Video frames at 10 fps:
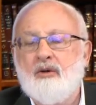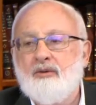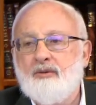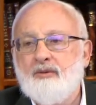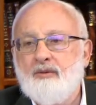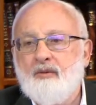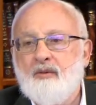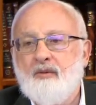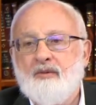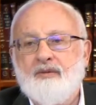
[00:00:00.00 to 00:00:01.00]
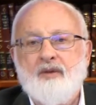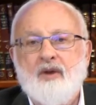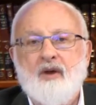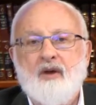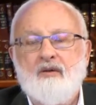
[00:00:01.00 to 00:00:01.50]
now he feels
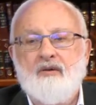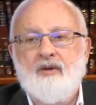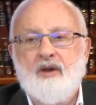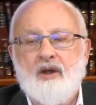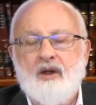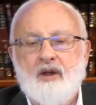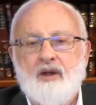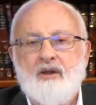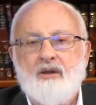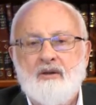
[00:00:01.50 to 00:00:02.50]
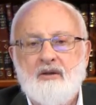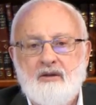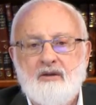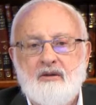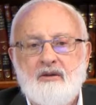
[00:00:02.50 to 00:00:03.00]
it as a great
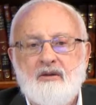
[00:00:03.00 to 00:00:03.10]
distance.